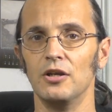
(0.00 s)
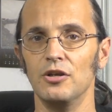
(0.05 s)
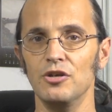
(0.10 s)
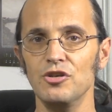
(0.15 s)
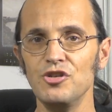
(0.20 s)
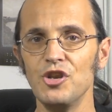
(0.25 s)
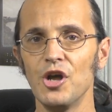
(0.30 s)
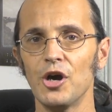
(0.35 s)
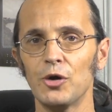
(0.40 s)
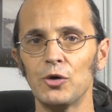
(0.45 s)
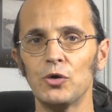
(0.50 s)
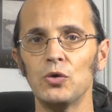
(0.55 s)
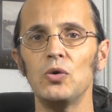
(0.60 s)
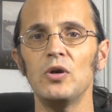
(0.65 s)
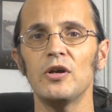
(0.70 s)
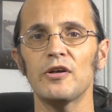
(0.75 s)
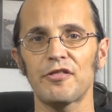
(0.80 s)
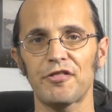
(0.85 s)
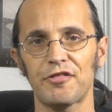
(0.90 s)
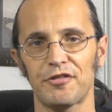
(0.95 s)
No
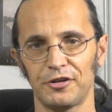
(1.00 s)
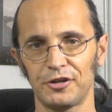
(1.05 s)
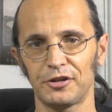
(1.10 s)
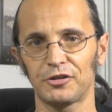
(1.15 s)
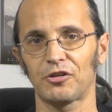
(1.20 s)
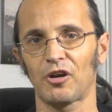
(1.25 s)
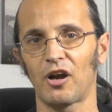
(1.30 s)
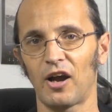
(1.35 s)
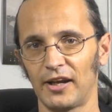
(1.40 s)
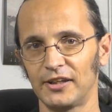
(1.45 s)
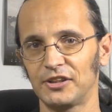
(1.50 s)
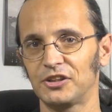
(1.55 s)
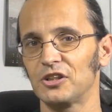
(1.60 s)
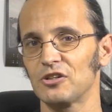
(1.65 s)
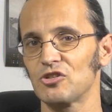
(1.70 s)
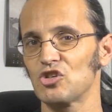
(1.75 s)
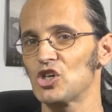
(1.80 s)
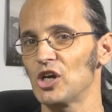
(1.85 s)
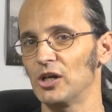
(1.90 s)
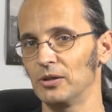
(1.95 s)
Third Reich
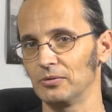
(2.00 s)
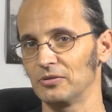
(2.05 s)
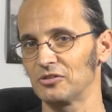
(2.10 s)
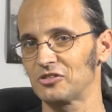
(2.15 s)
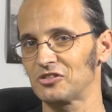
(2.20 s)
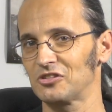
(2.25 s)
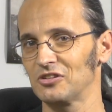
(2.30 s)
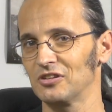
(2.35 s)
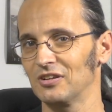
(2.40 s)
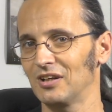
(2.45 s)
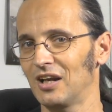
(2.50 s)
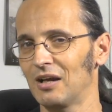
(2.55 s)
jokes.